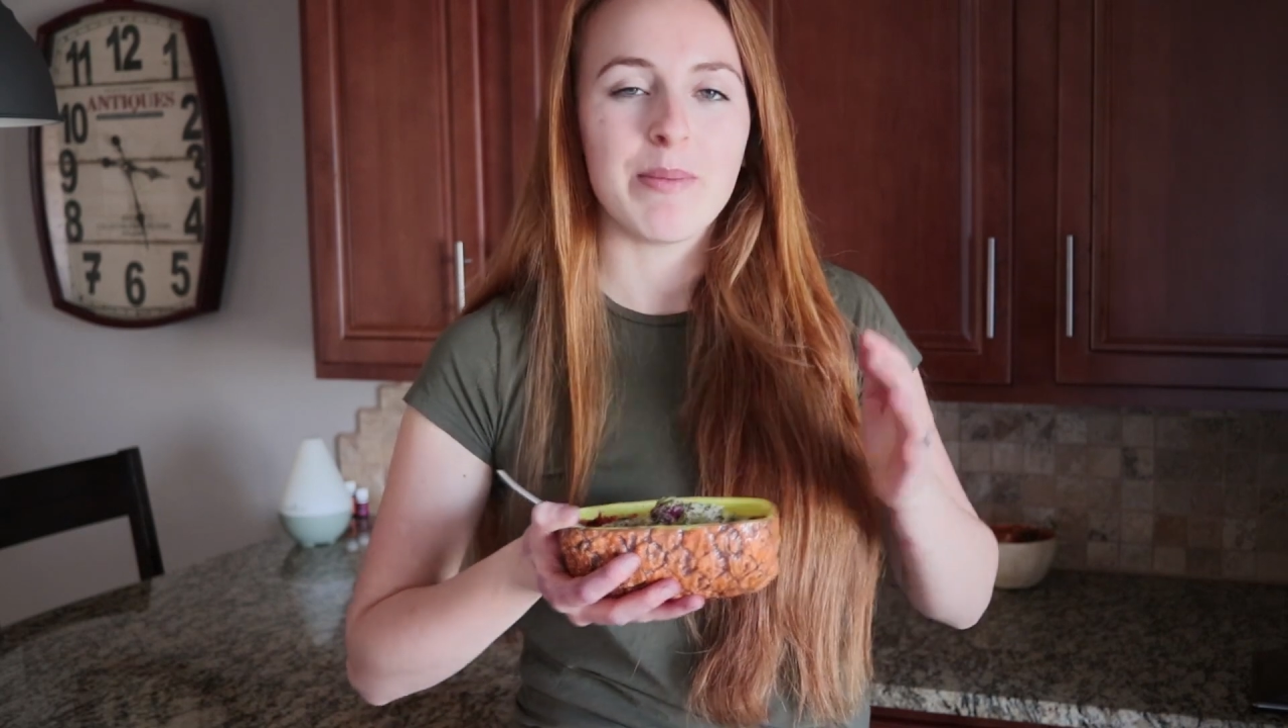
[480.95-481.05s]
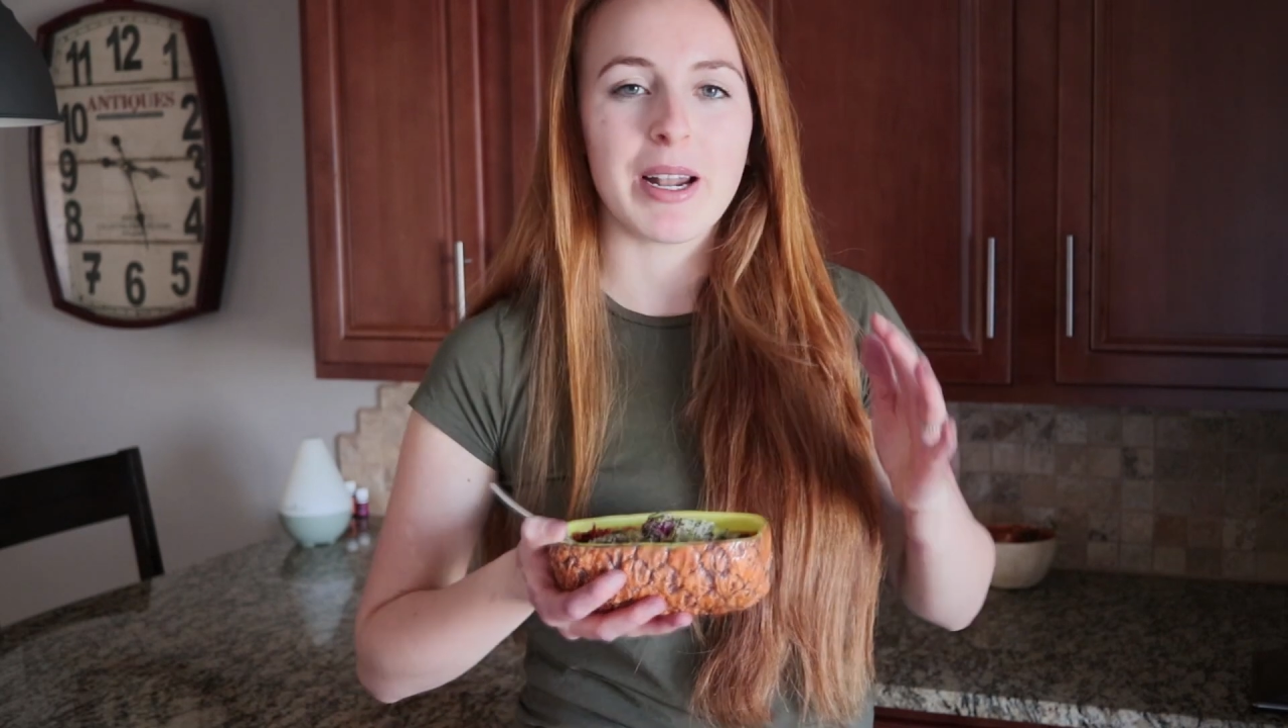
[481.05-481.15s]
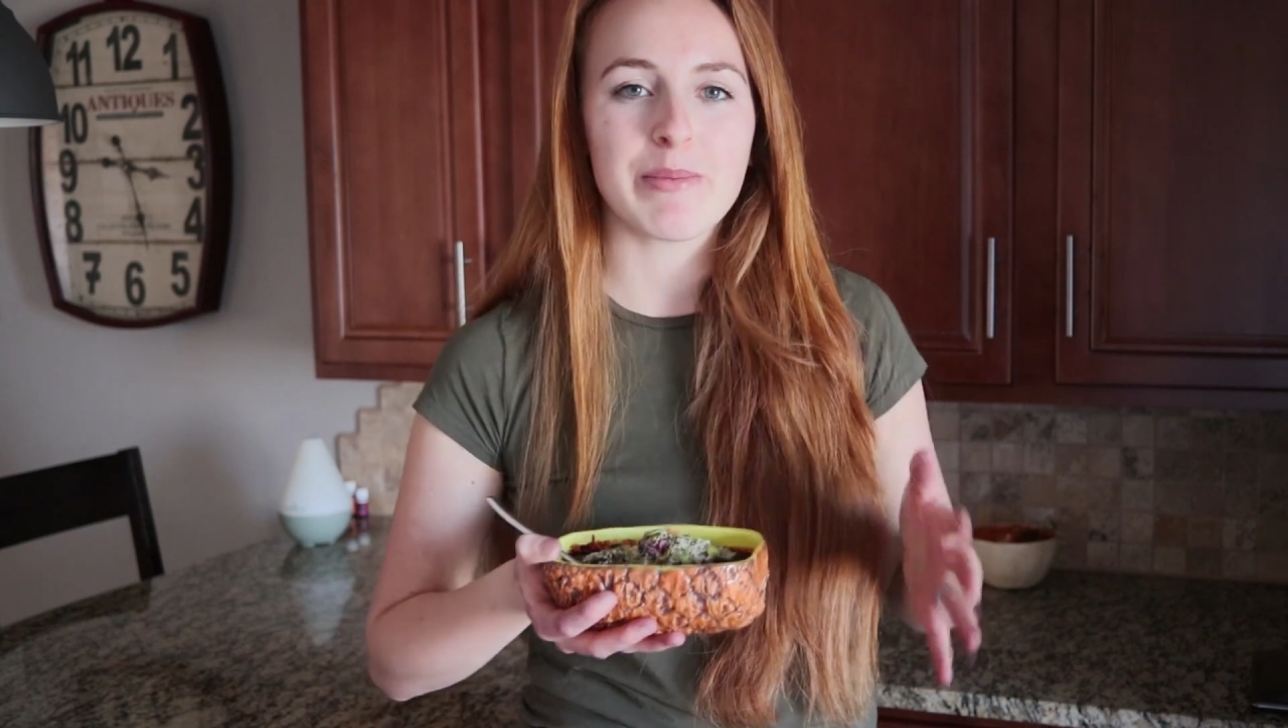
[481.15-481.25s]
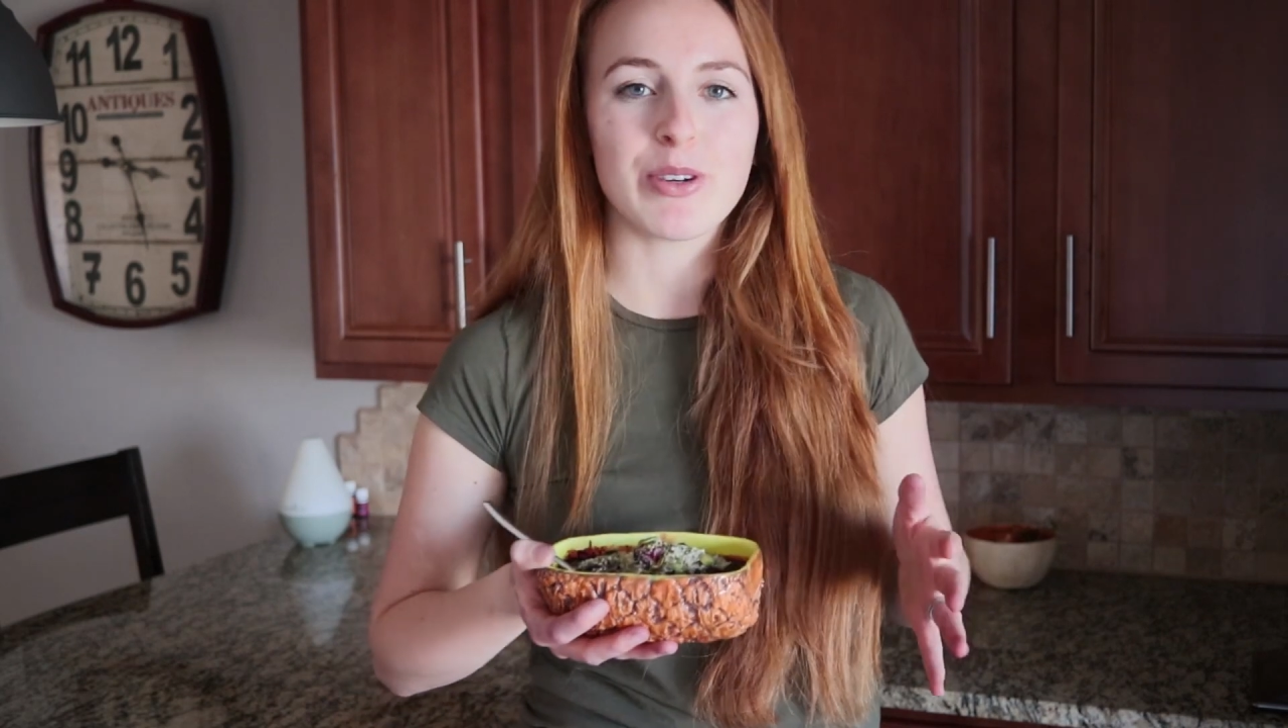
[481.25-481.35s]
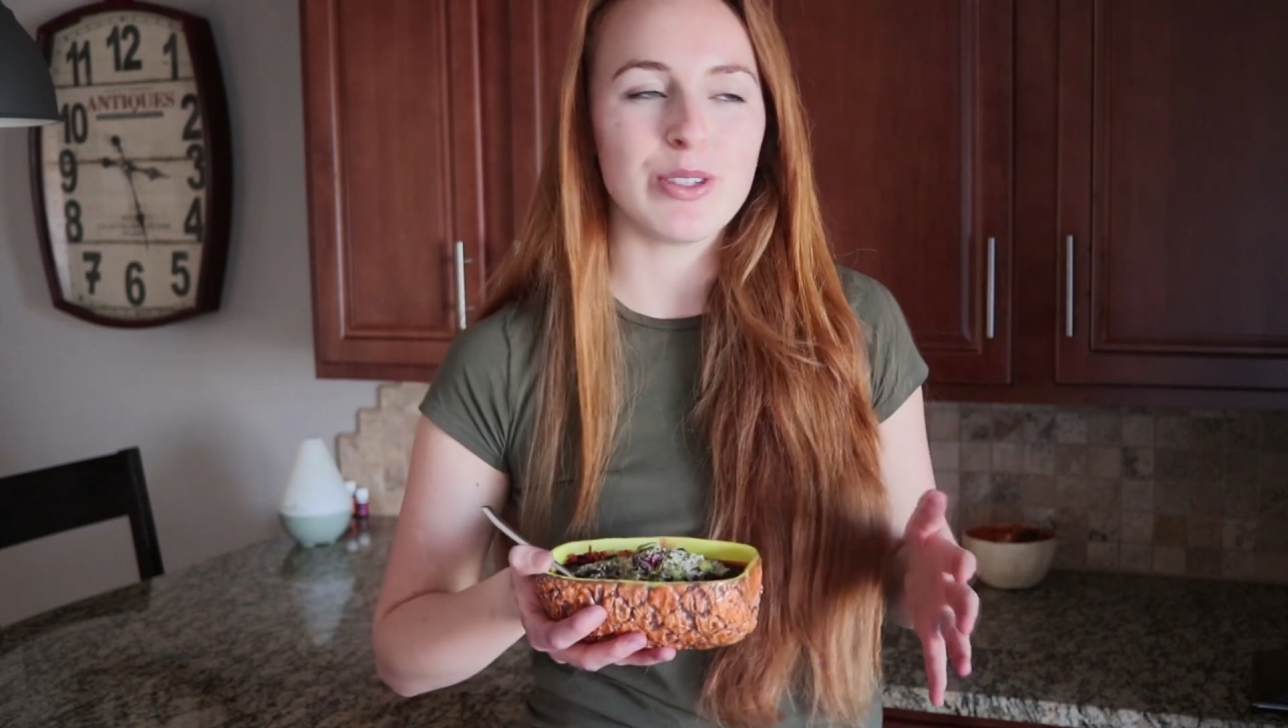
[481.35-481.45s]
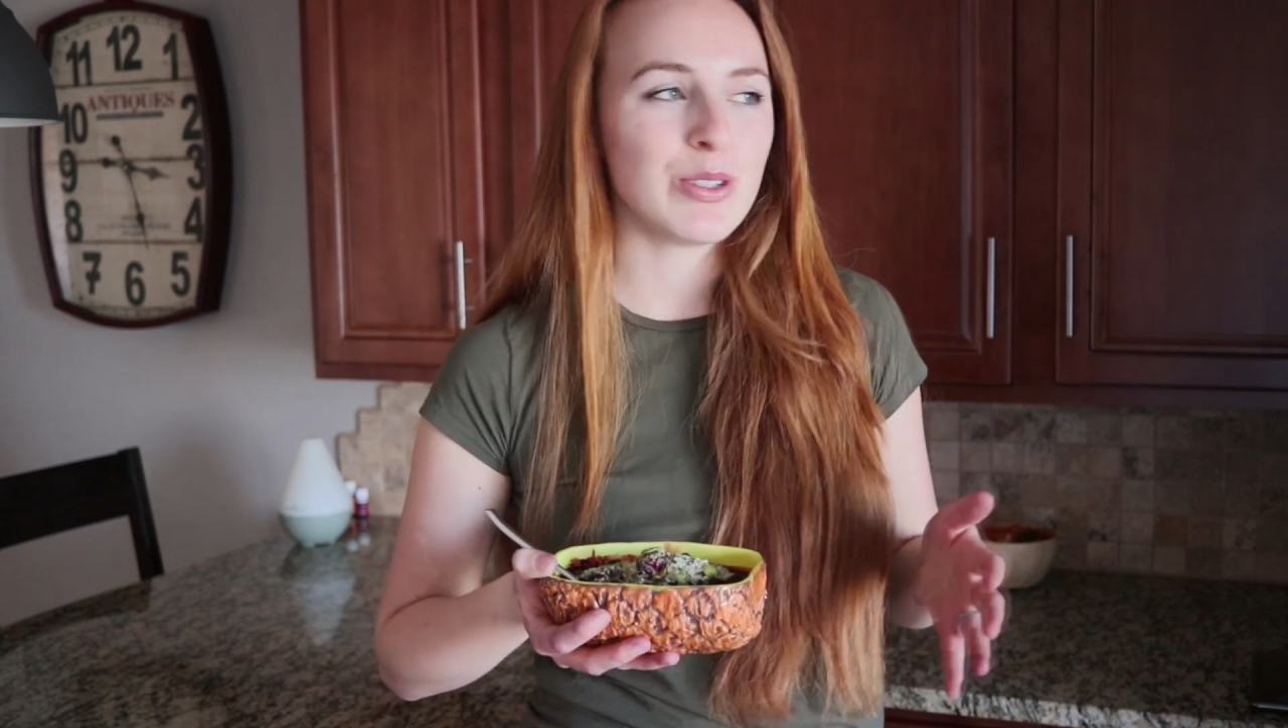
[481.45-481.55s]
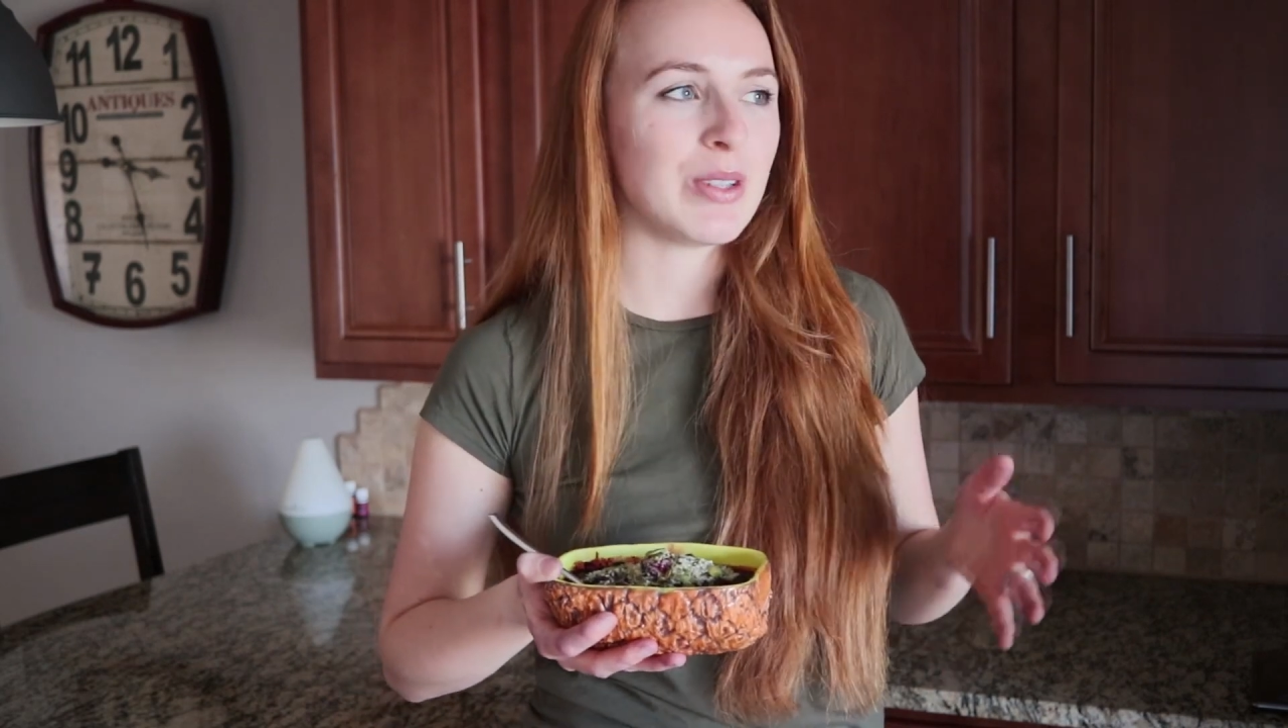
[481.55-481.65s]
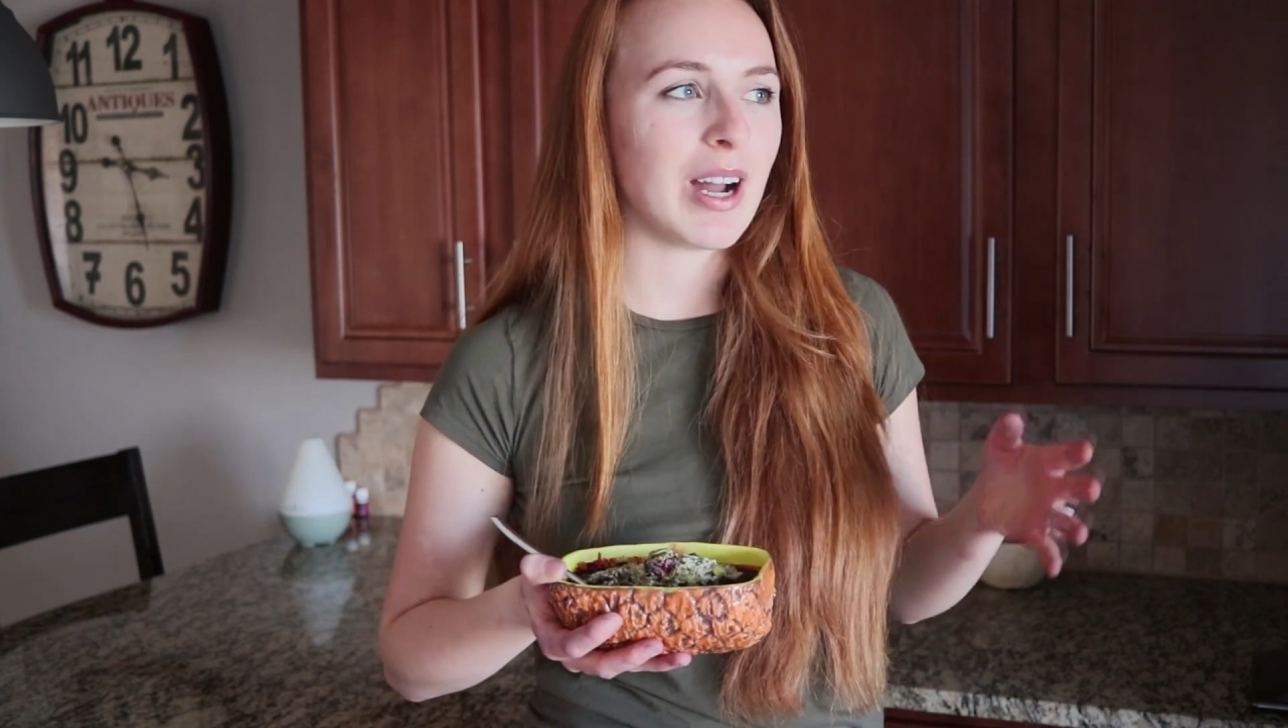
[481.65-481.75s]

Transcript: But I'm going to